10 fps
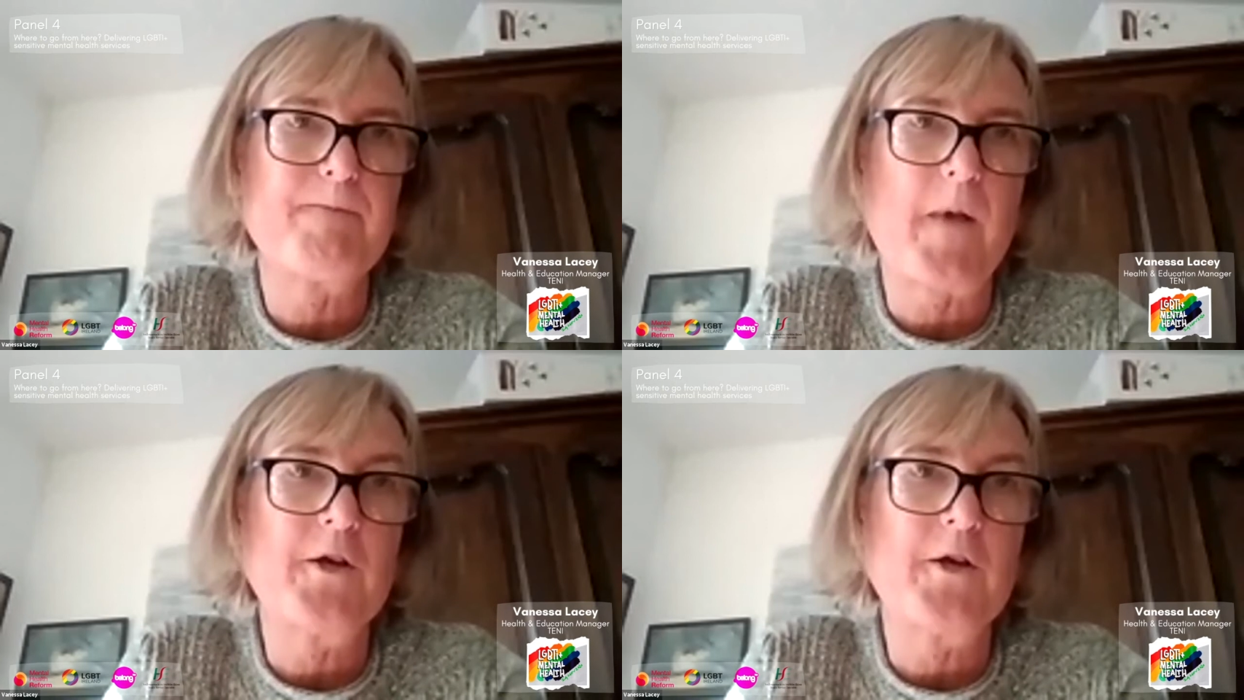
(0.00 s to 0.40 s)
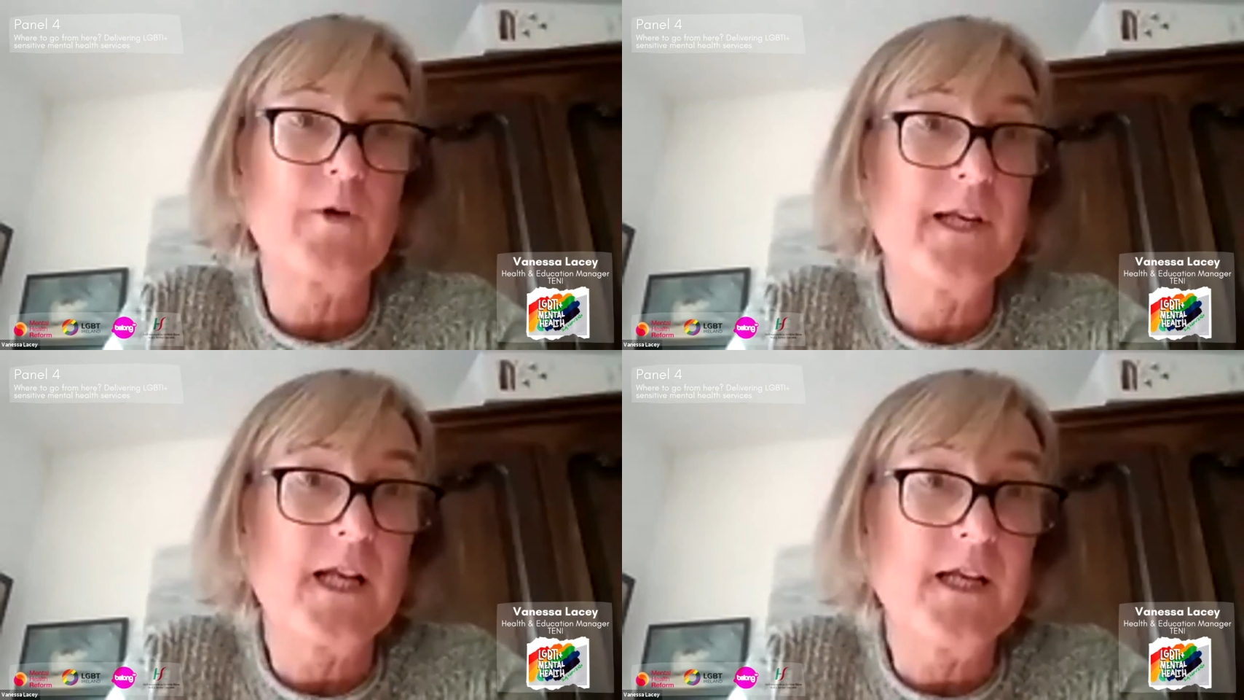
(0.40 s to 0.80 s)
new
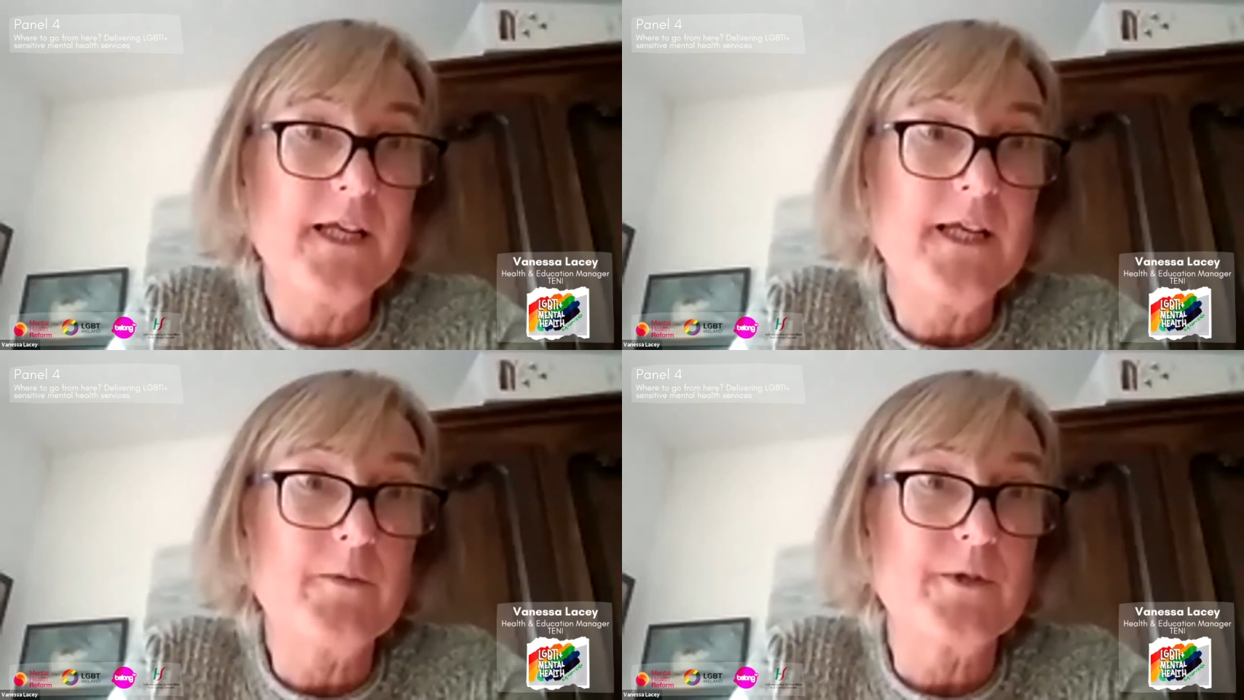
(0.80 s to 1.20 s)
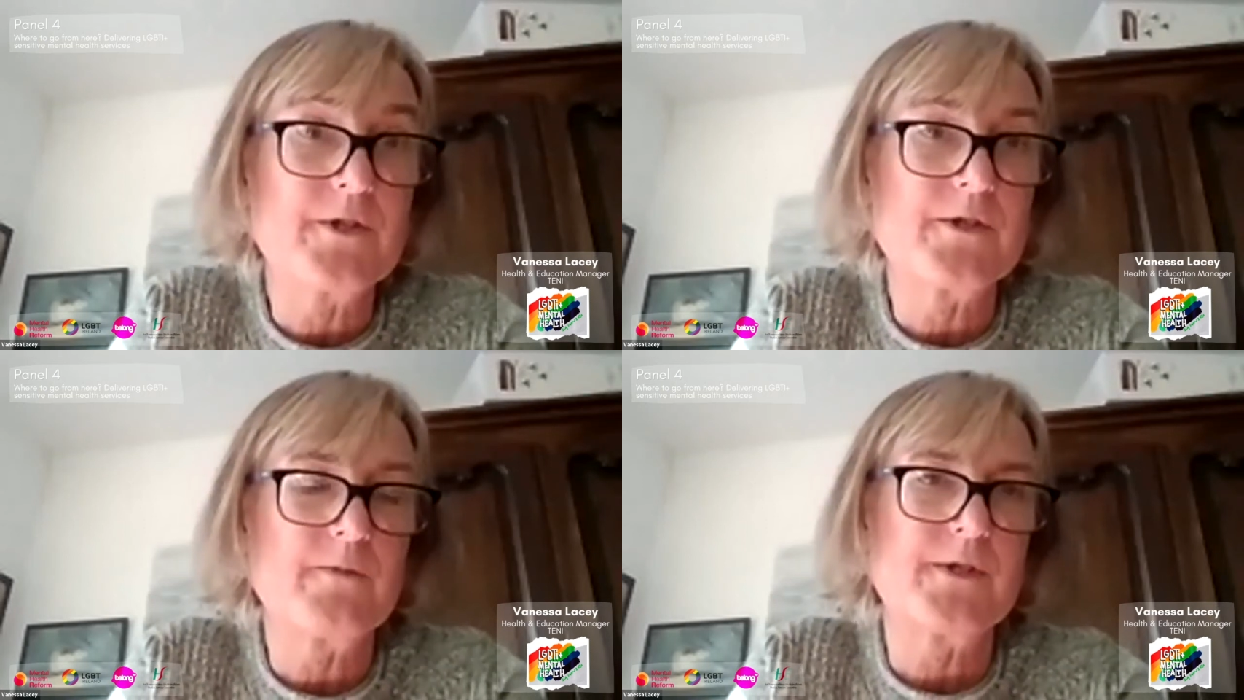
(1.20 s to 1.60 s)
clinical lead, which
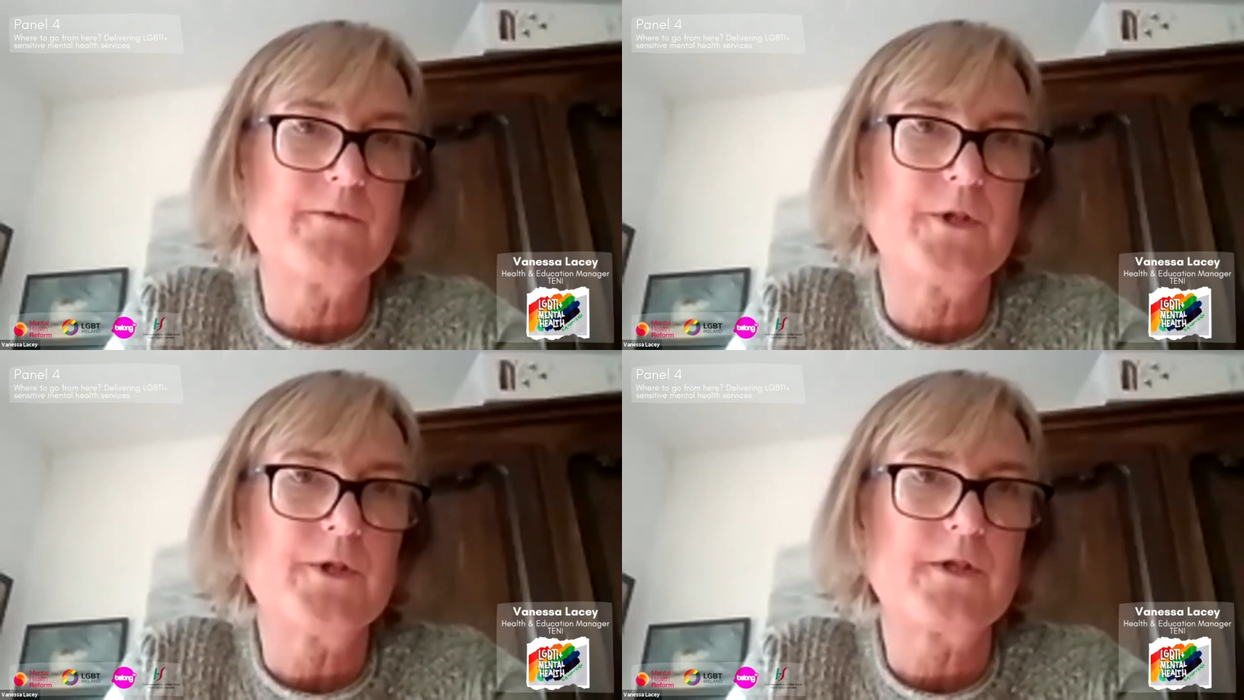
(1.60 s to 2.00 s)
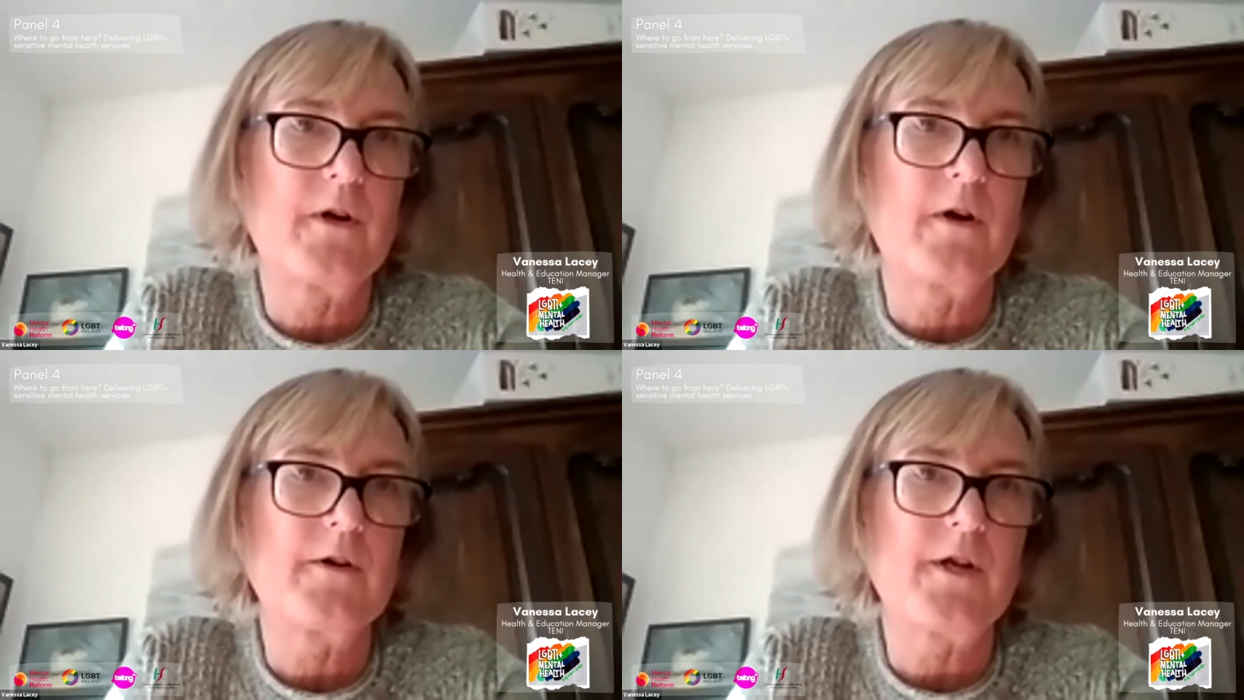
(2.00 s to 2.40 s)
is
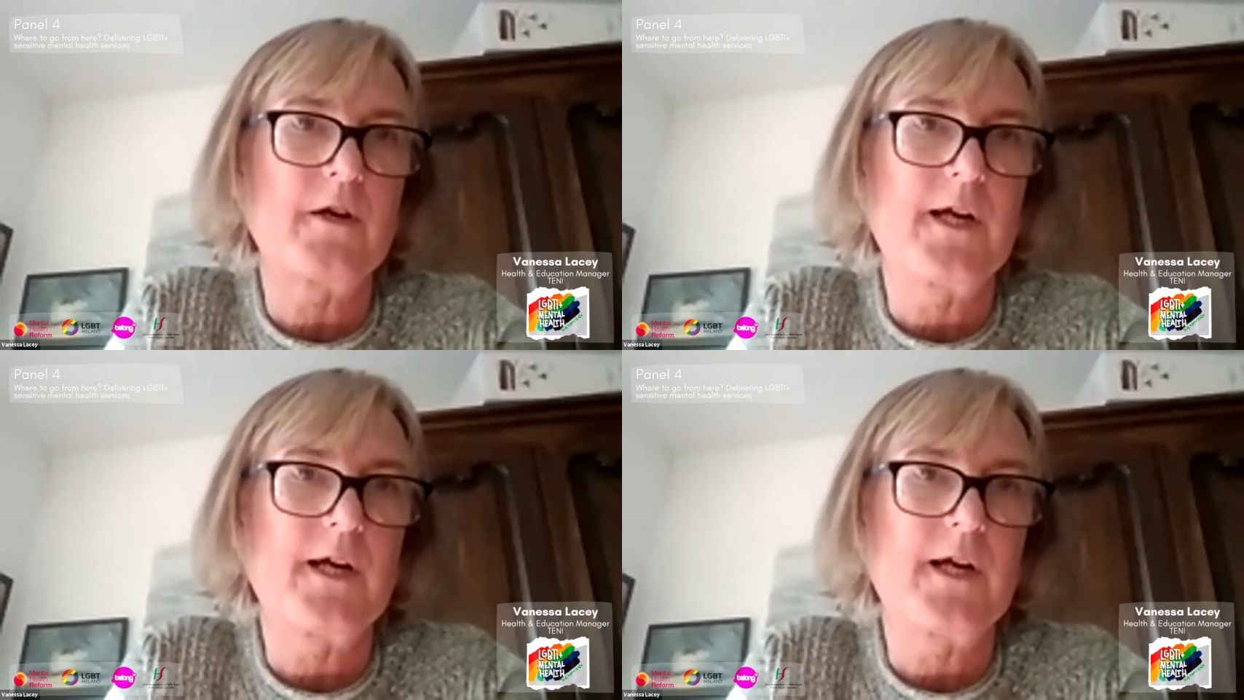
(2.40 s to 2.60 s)
Dr.